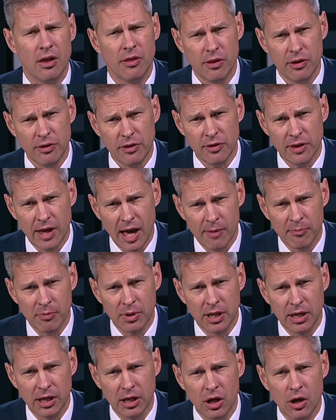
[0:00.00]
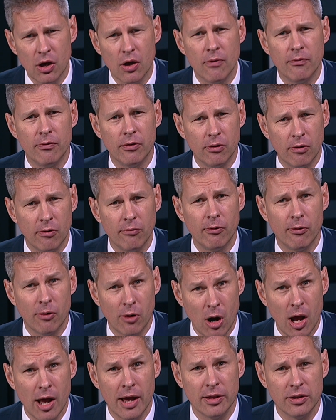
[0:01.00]
This is happening for a
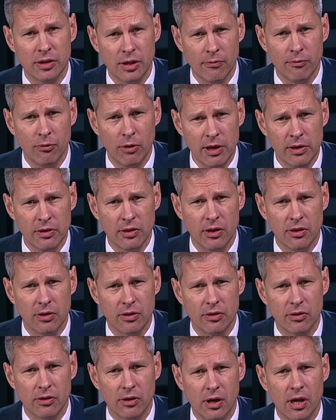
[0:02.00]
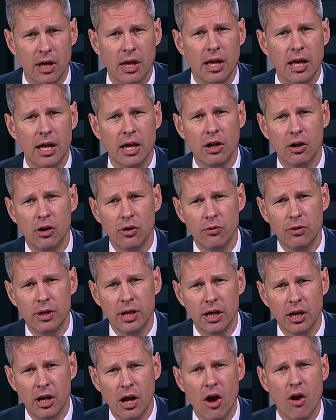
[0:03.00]
variety of reasons,
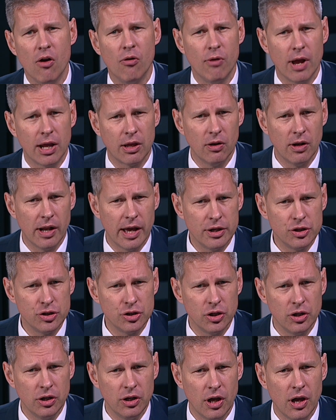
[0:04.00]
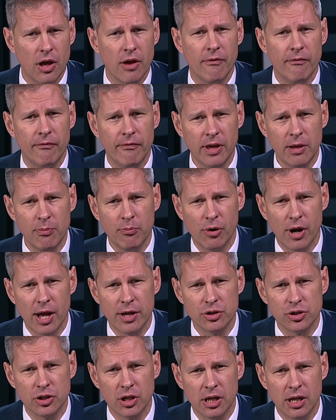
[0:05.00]
including regulation, fee
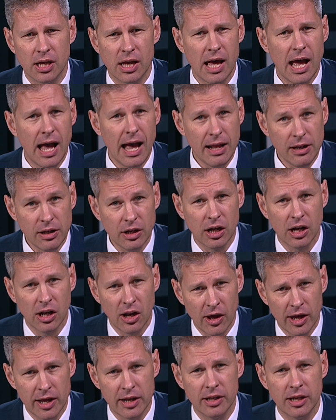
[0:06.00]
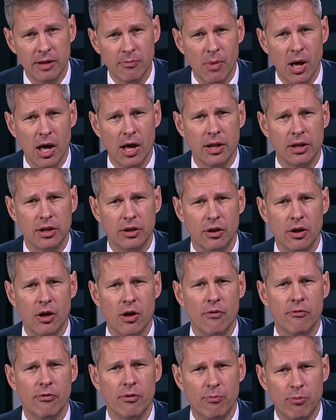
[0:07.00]
pressure and client demand
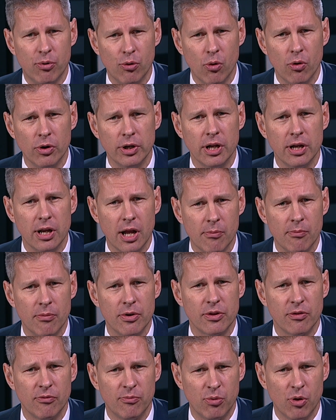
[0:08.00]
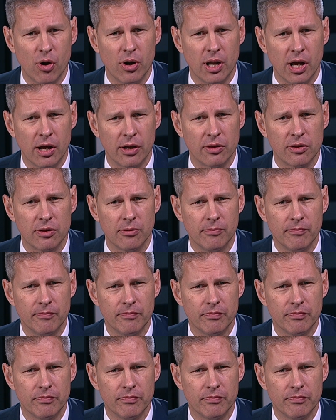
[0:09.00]
for broader numbers of products.